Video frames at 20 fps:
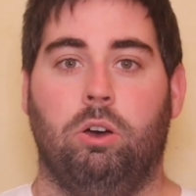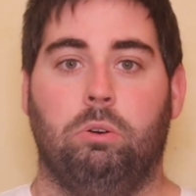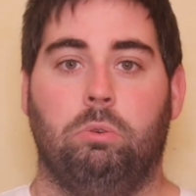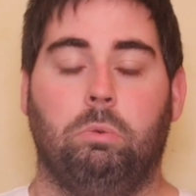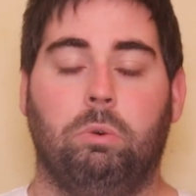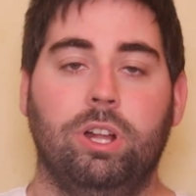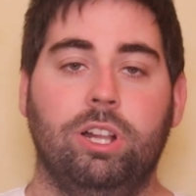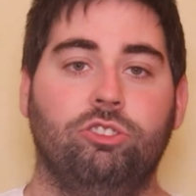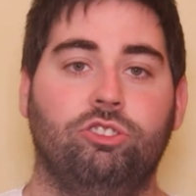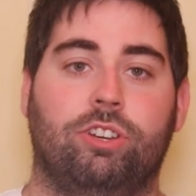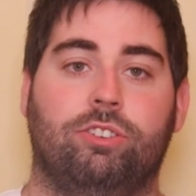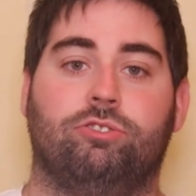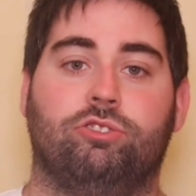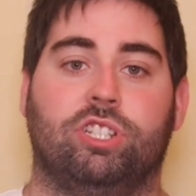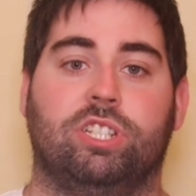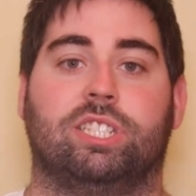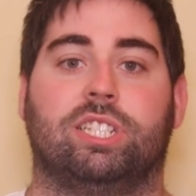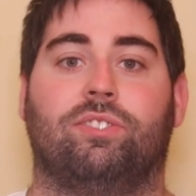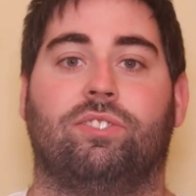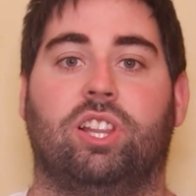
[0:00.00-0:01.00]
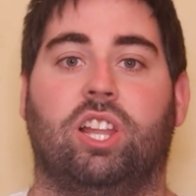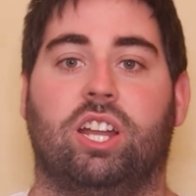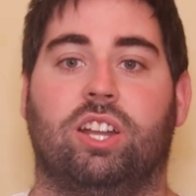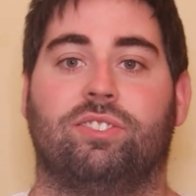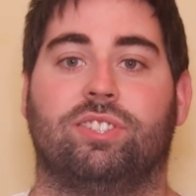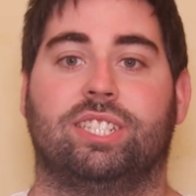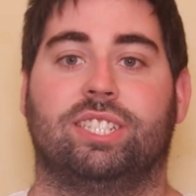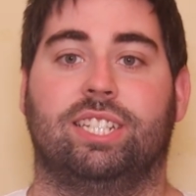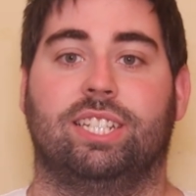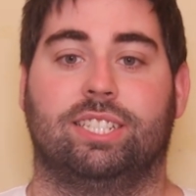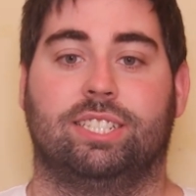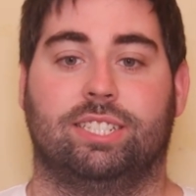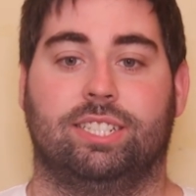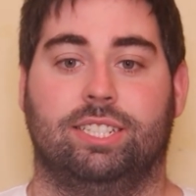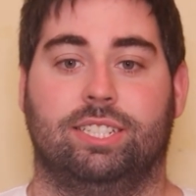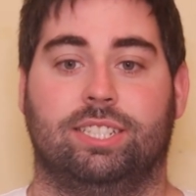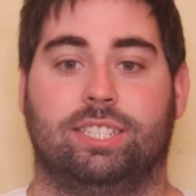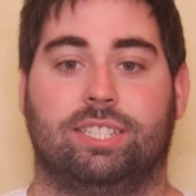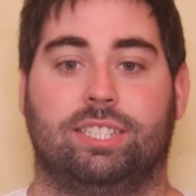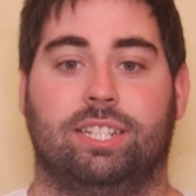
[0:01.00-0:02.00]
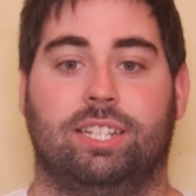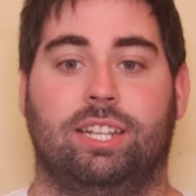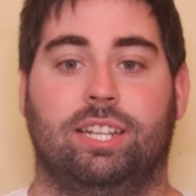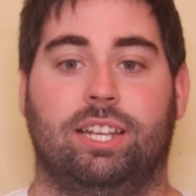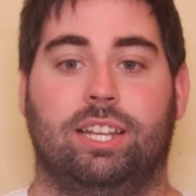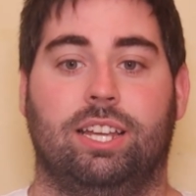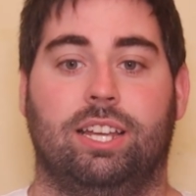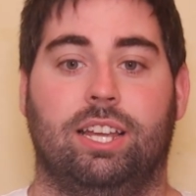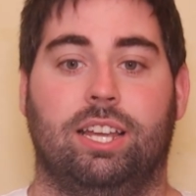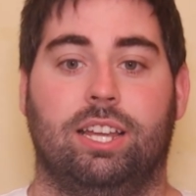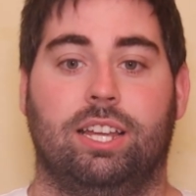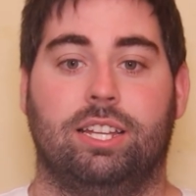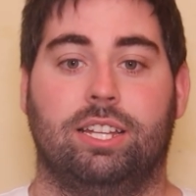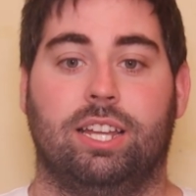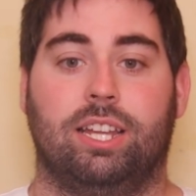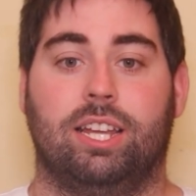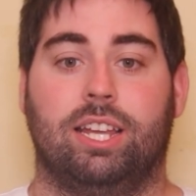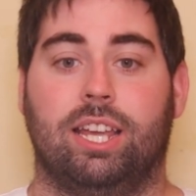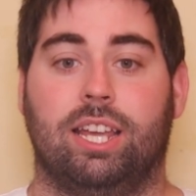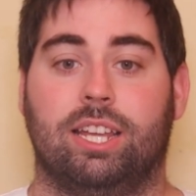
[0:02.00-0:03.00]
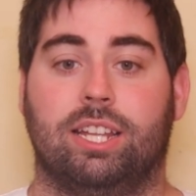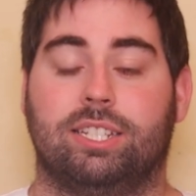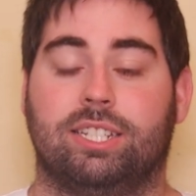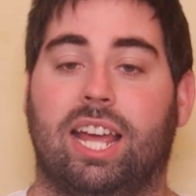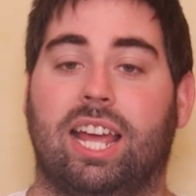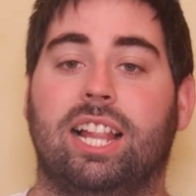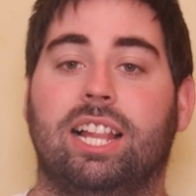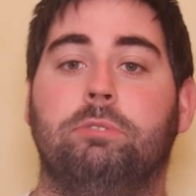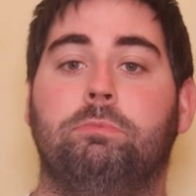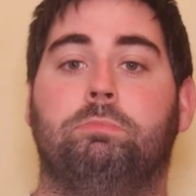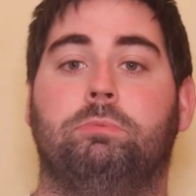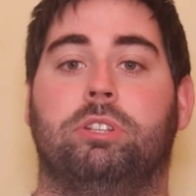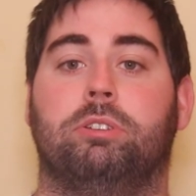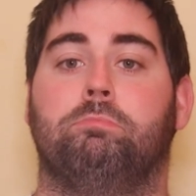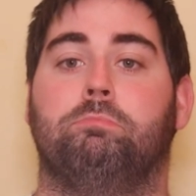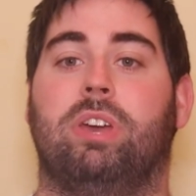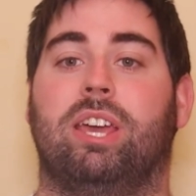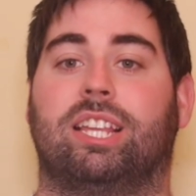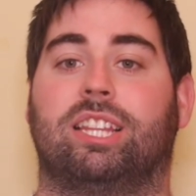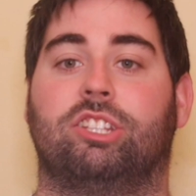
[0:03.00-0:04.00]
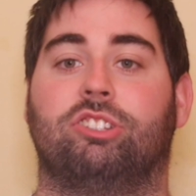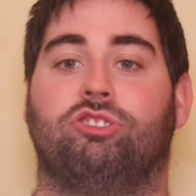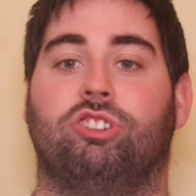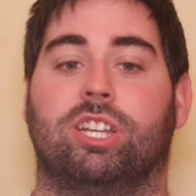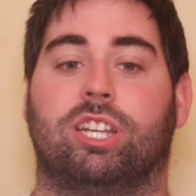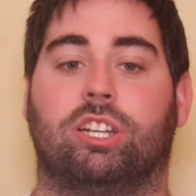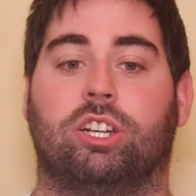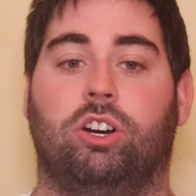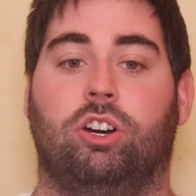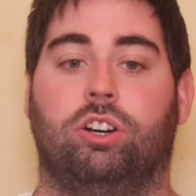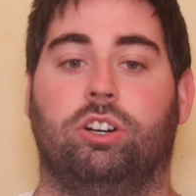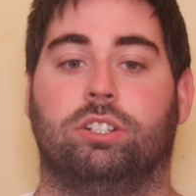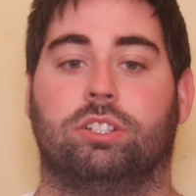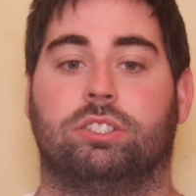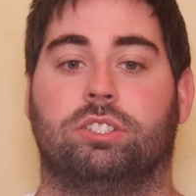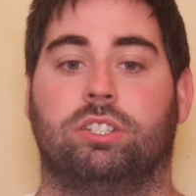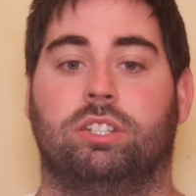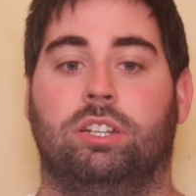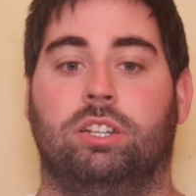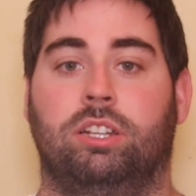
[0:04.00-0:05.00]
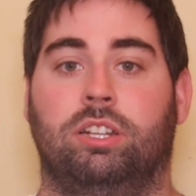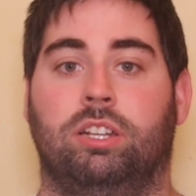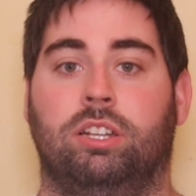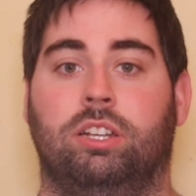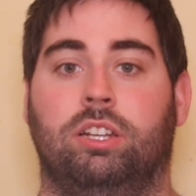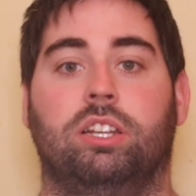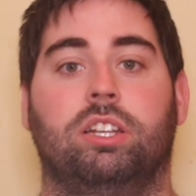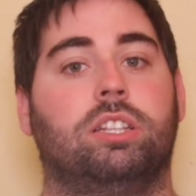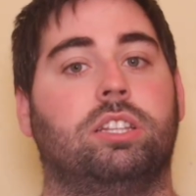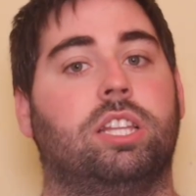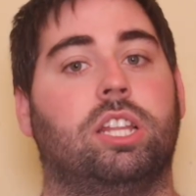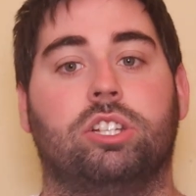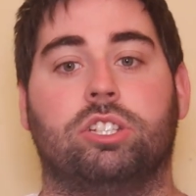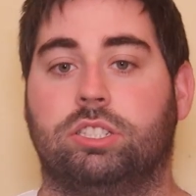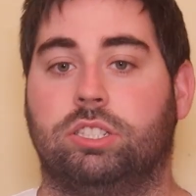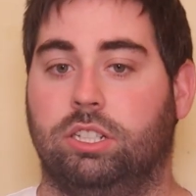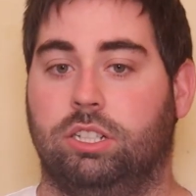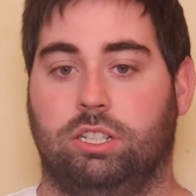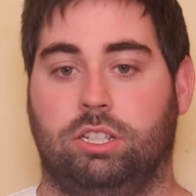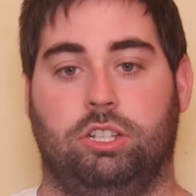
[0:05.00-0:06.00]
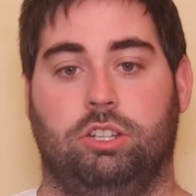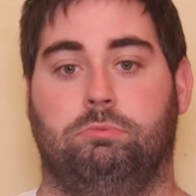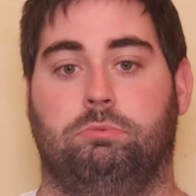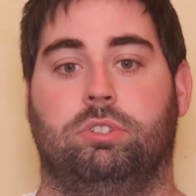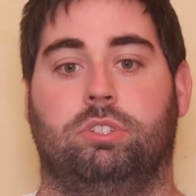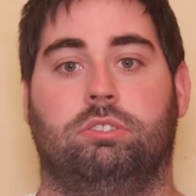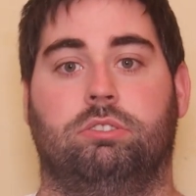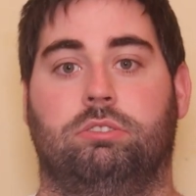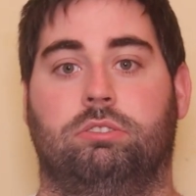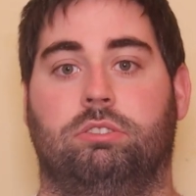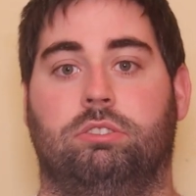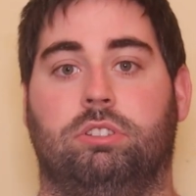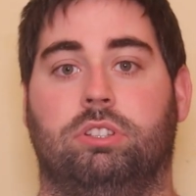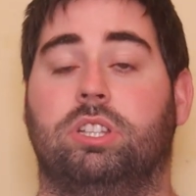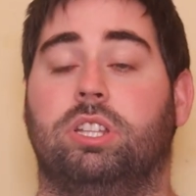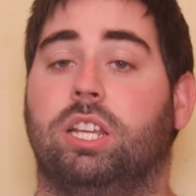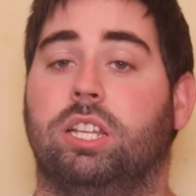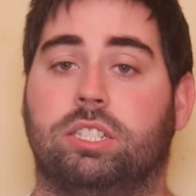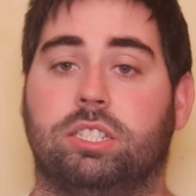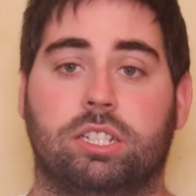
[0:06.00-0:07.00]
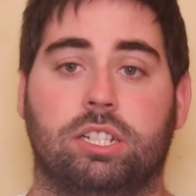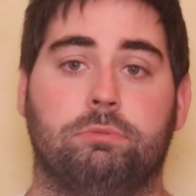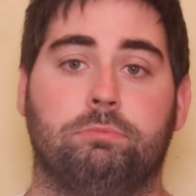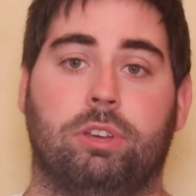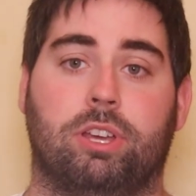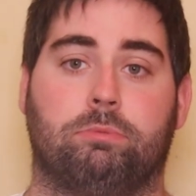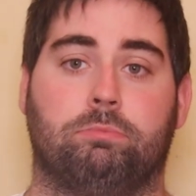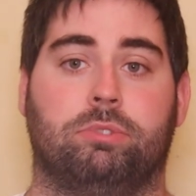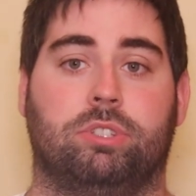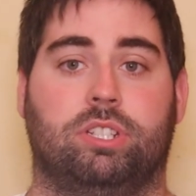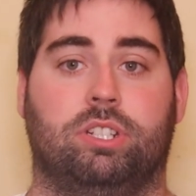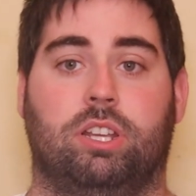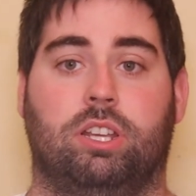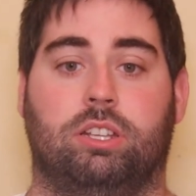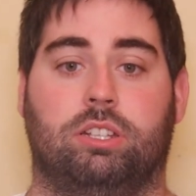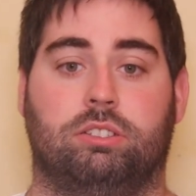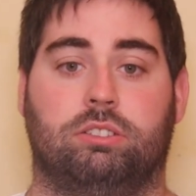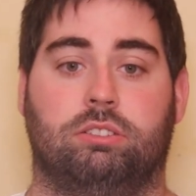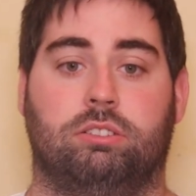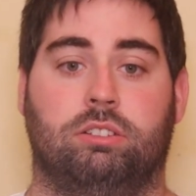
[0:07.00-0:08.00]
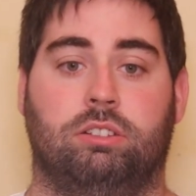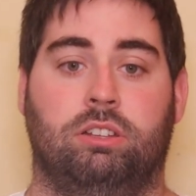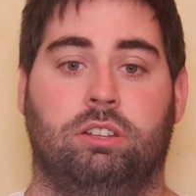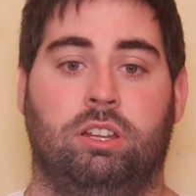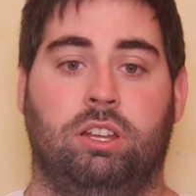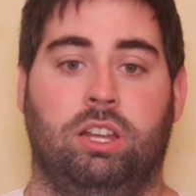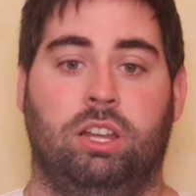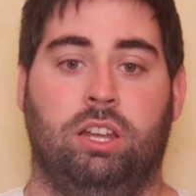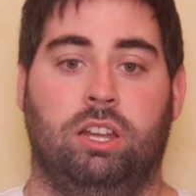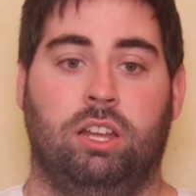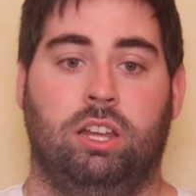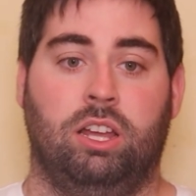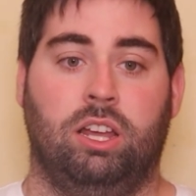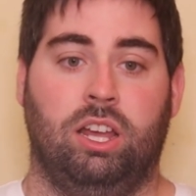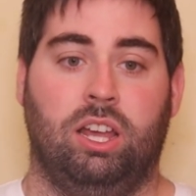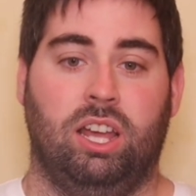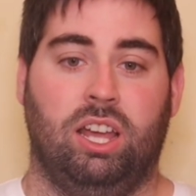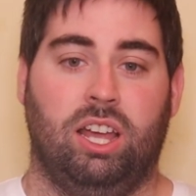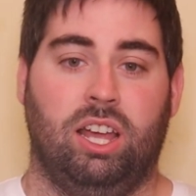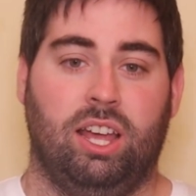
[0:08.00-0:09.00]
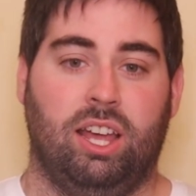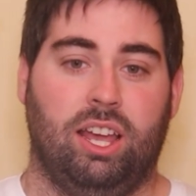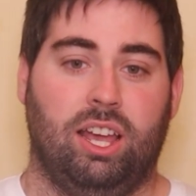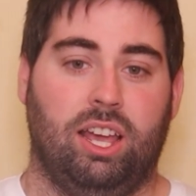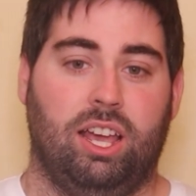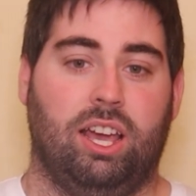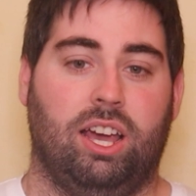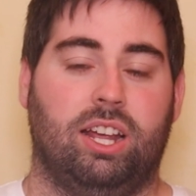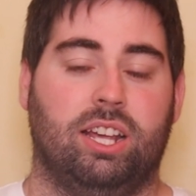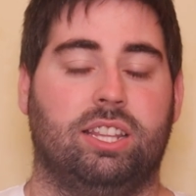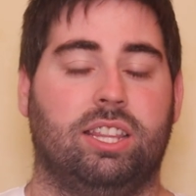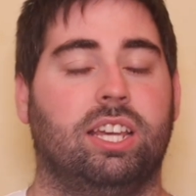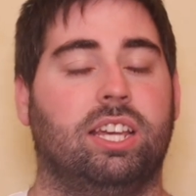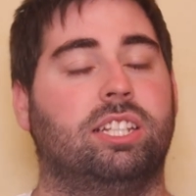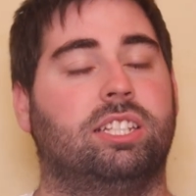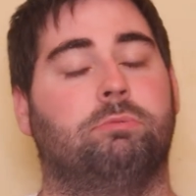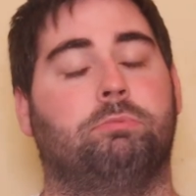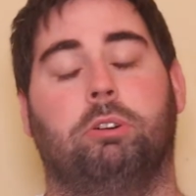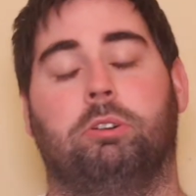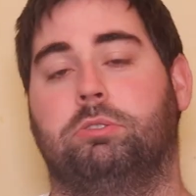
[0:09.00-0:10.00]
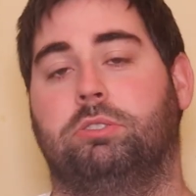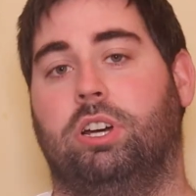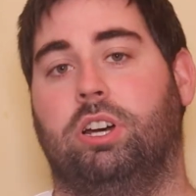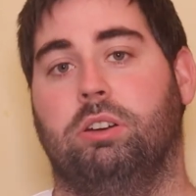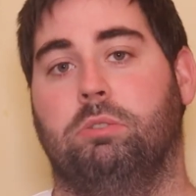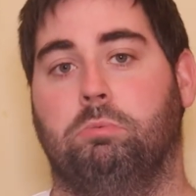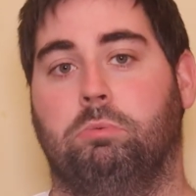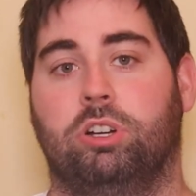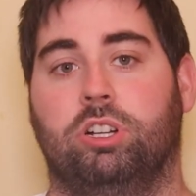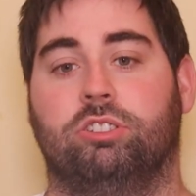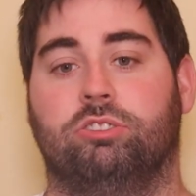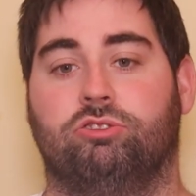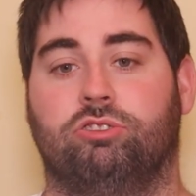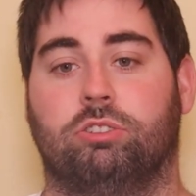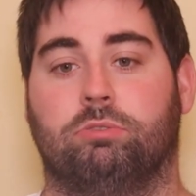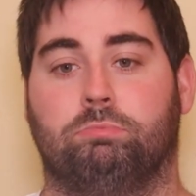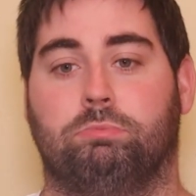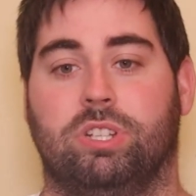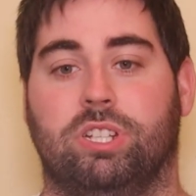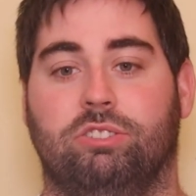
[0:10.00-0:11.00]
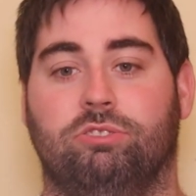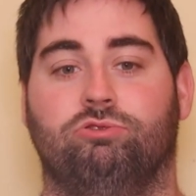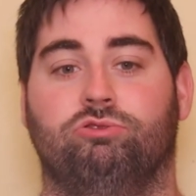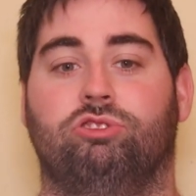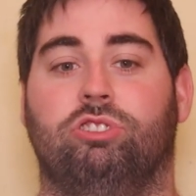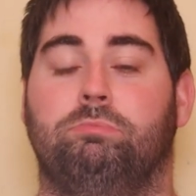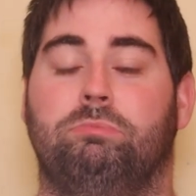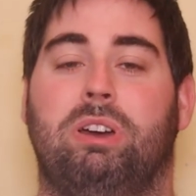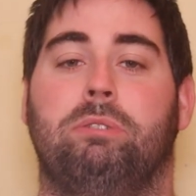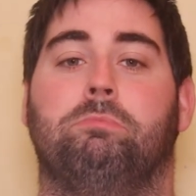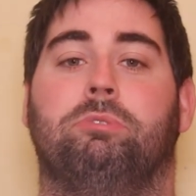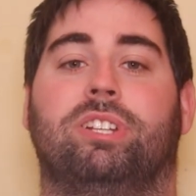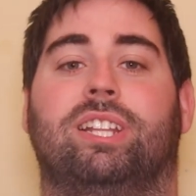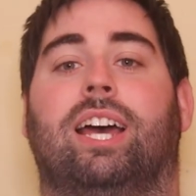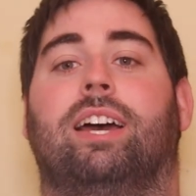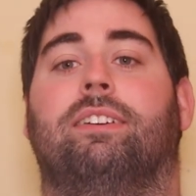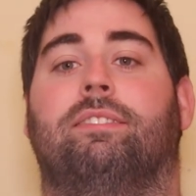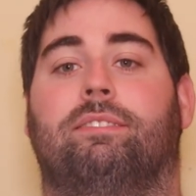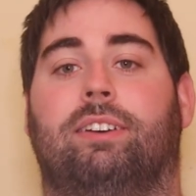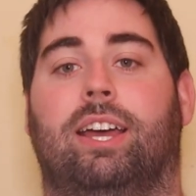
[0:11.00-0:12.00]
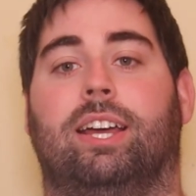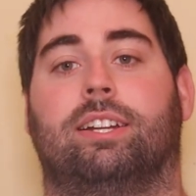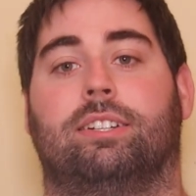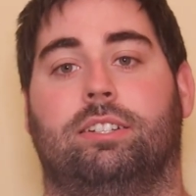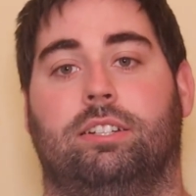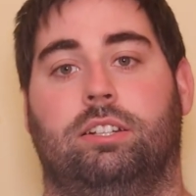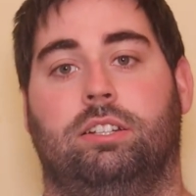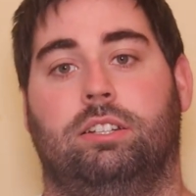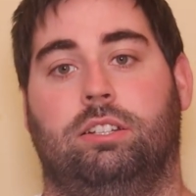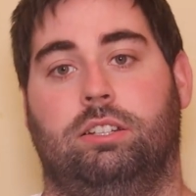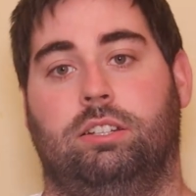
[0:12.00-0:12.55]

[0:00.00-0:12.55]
While referees have a lot of assistance to help them make the right calls, they're still human. They still make mistakes. I think it's about time World Rugby remember that fact.